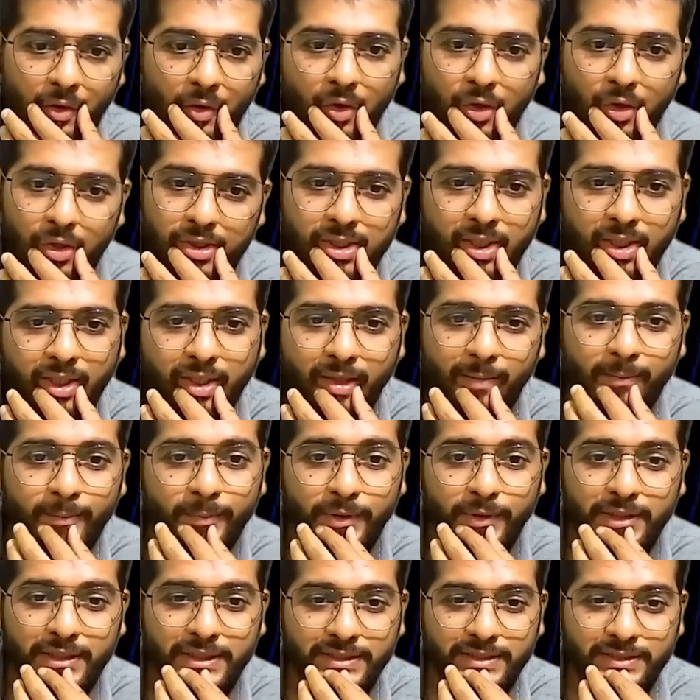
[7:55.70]
All the
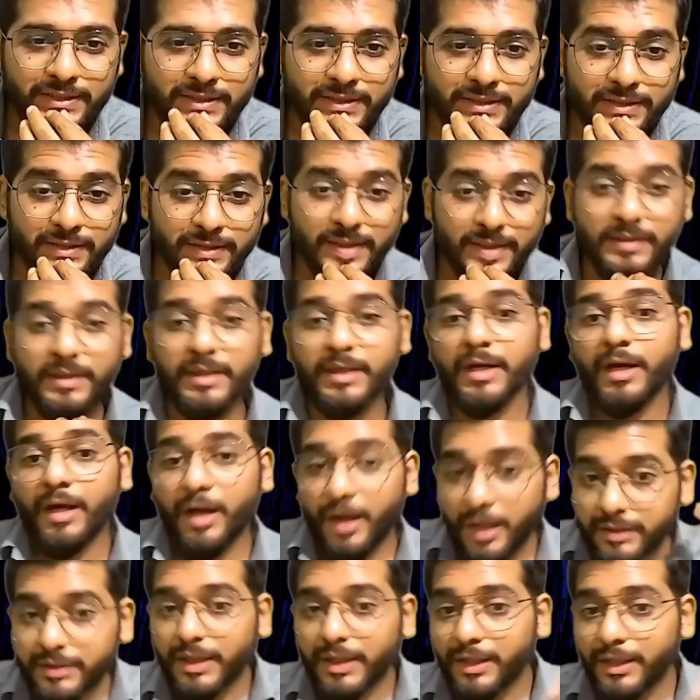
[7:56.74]
companies,
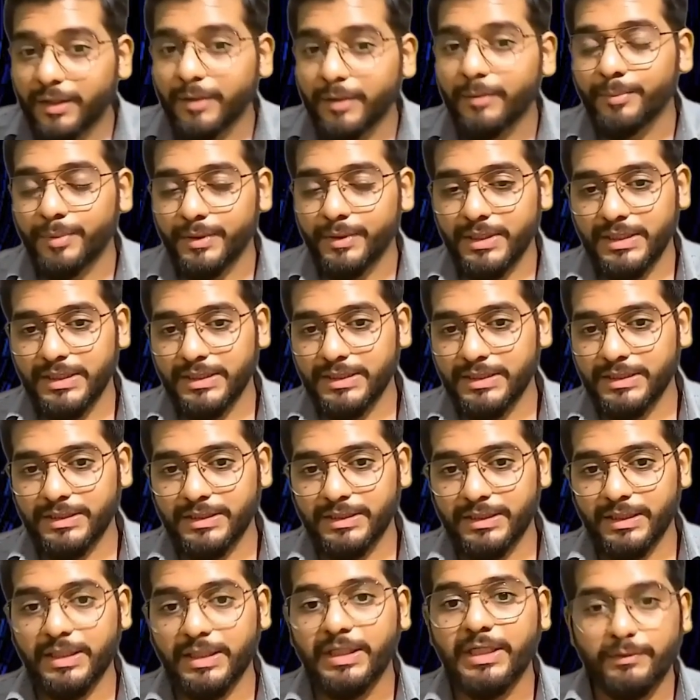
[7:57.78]
other companies
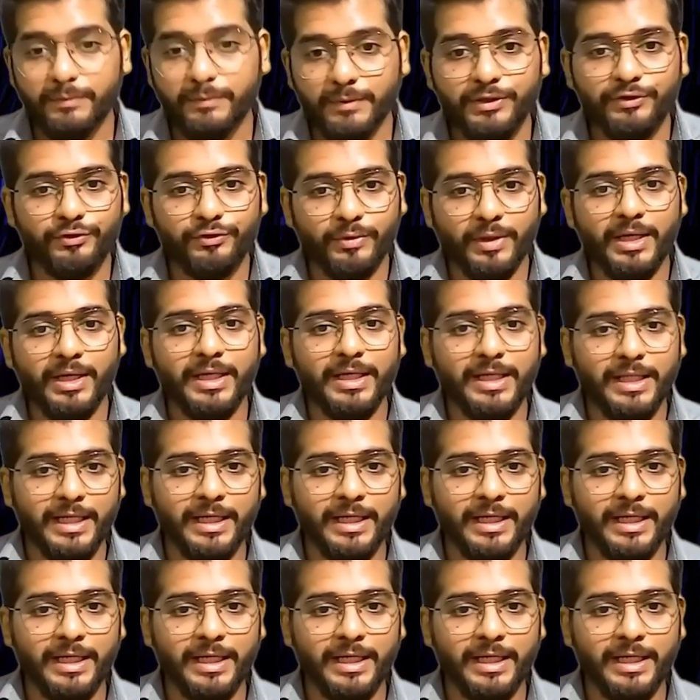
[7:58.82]
in which you are a